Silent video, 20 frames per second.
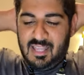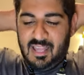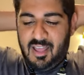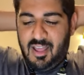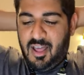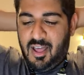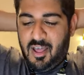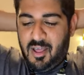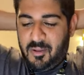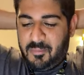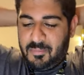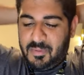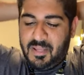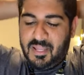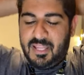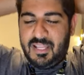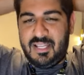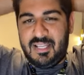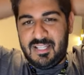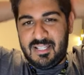Let
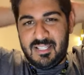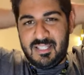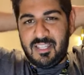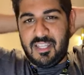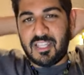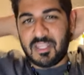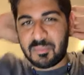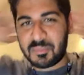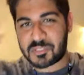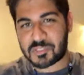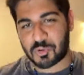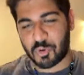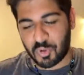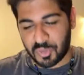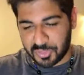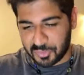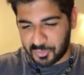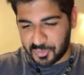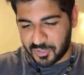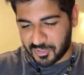me scroll
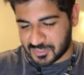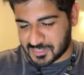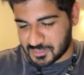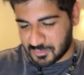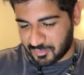through here and see